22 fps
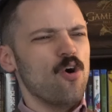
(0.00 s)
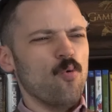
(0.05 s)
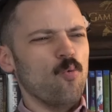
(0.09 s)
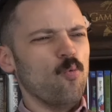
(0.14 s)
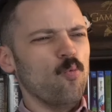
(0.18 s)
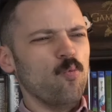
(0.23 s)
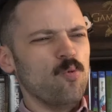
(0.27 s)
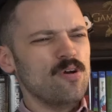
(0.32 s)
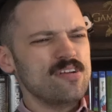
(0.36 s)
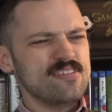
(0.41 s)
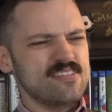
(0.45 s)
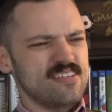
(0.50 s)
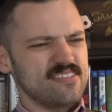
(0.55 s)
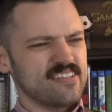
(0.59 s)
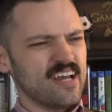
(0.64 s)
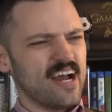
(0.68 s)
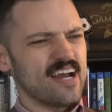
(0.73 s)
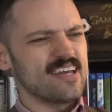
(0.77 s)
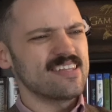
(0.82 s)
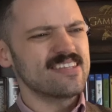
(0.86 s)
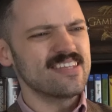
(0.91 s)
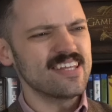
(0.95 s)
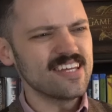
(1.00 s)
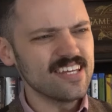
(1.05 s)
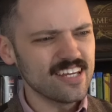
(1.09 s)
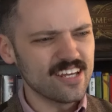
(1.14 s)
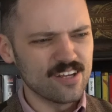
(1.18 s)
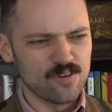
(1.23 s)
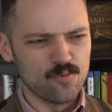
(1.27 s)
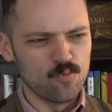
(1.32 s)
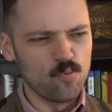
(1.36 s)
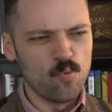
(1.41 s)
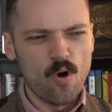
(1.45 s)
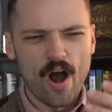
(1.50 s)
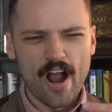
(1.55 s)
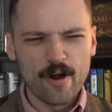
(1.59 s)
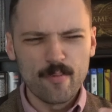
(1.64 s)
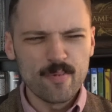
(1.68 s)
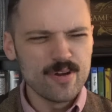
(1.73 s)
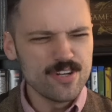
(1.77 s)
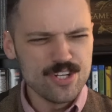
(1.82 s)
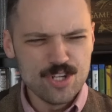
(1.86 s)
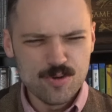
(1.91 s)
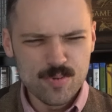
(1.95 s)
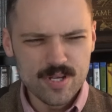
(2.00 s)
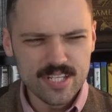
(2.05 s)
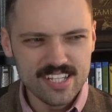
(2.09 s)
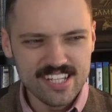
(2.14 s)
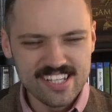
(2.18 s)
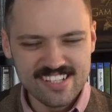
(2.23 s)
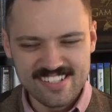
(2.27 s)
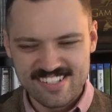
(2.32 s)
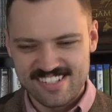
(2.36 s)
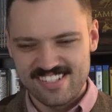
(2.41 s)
What is this guy thinking? Why are we doing this?